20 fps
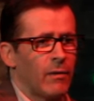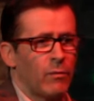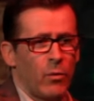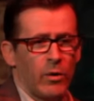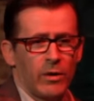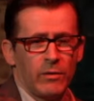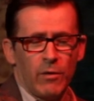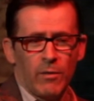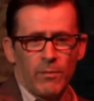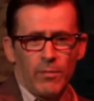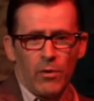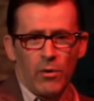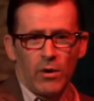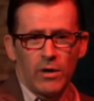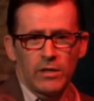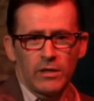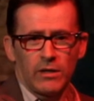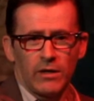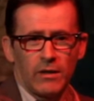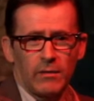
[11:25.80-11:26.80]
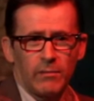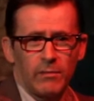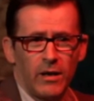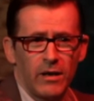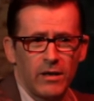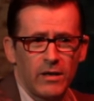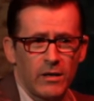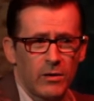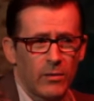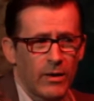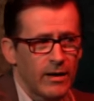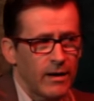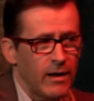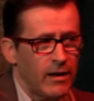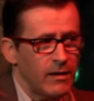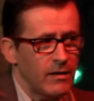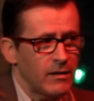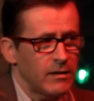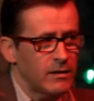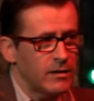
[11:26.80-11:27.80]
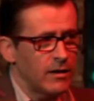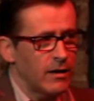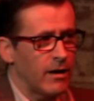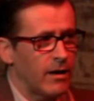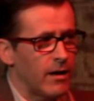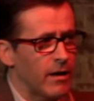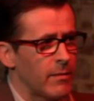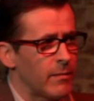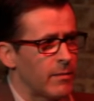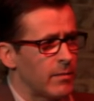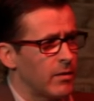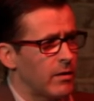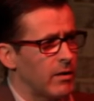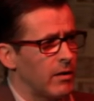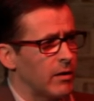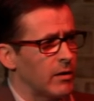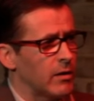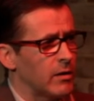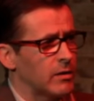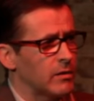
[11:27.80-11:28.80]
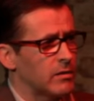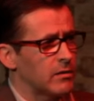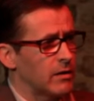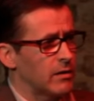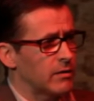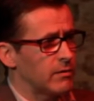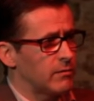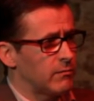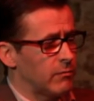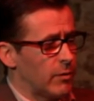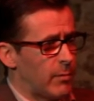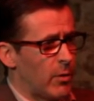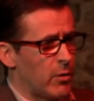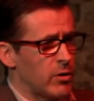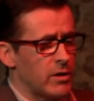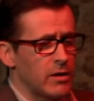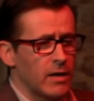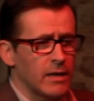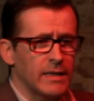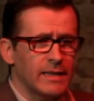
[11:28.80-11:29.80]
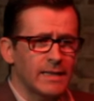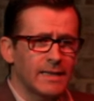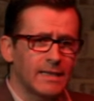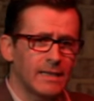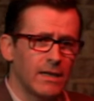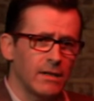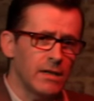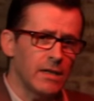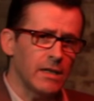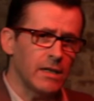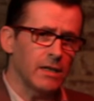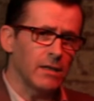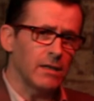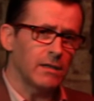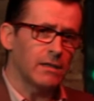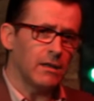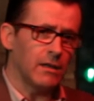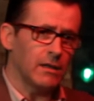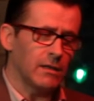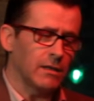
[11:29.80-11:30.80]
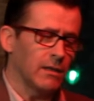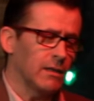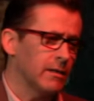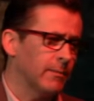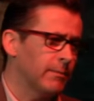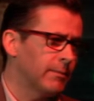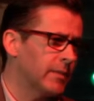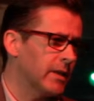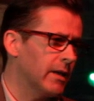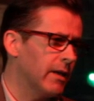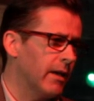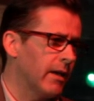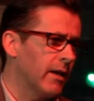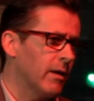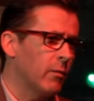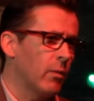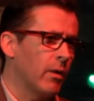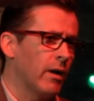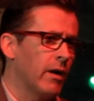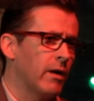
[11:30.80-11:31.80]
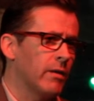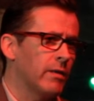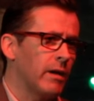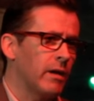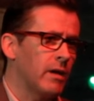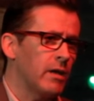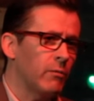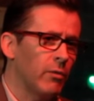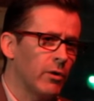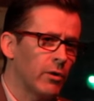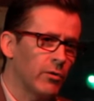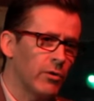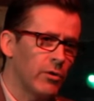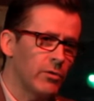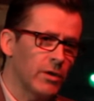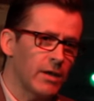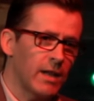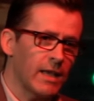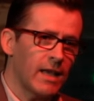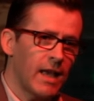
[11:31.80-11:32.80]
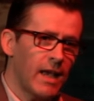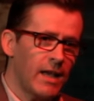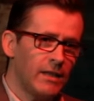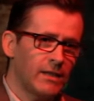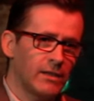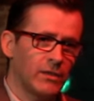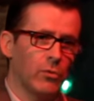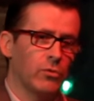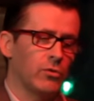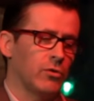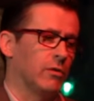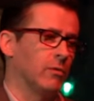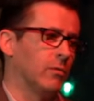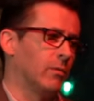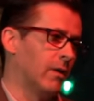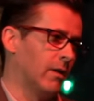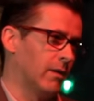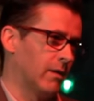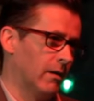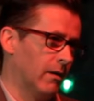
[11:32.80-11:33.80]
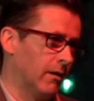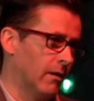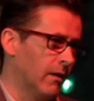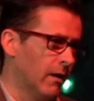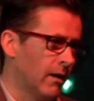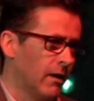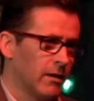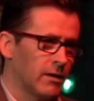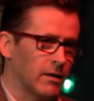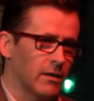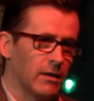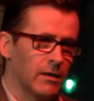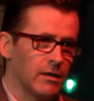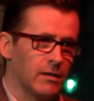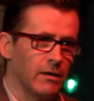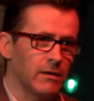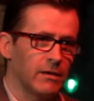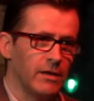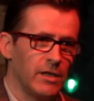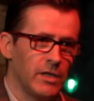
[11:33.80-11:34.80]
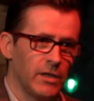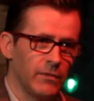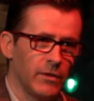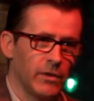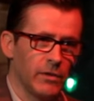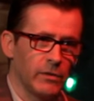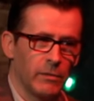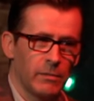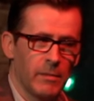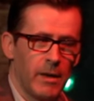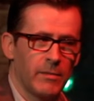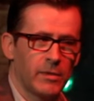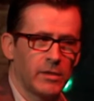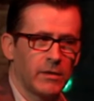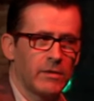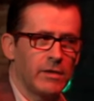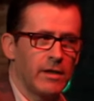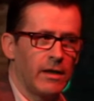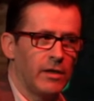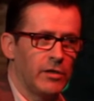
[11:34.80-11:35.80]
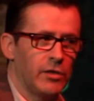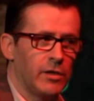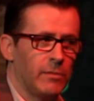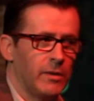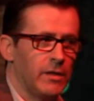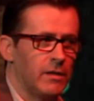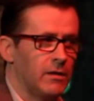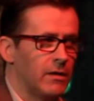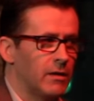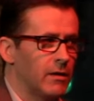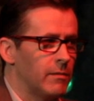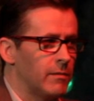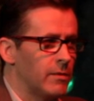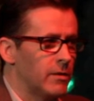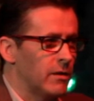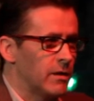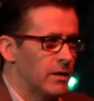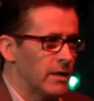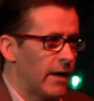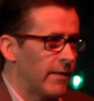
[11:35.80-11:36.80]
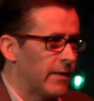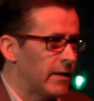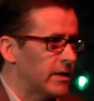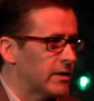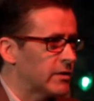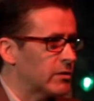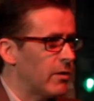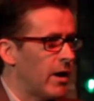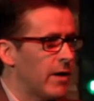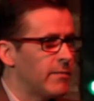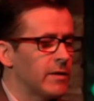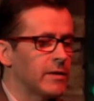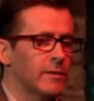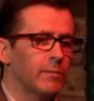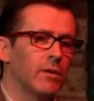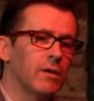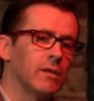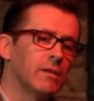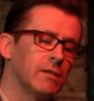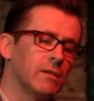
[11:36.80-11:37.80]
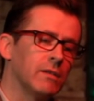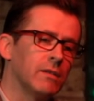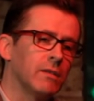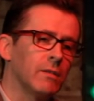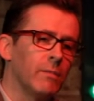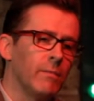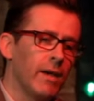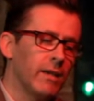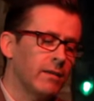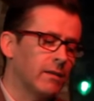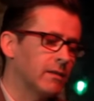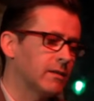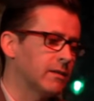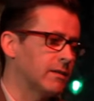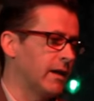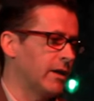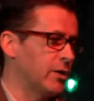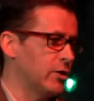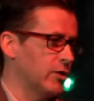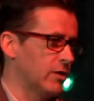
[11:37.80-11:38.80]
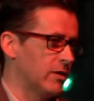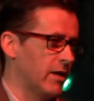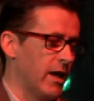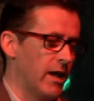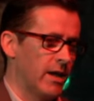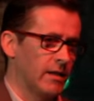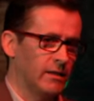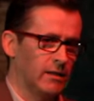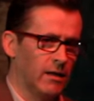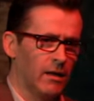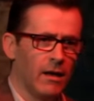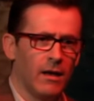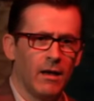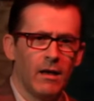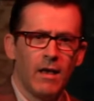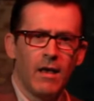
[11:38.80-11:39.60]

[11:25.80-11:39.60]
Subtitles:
One report by UNAIDS reported on a study conducted where they recruited a gay social worker to conduct interviews with members of the LGBT community. And they described this person in the methods section as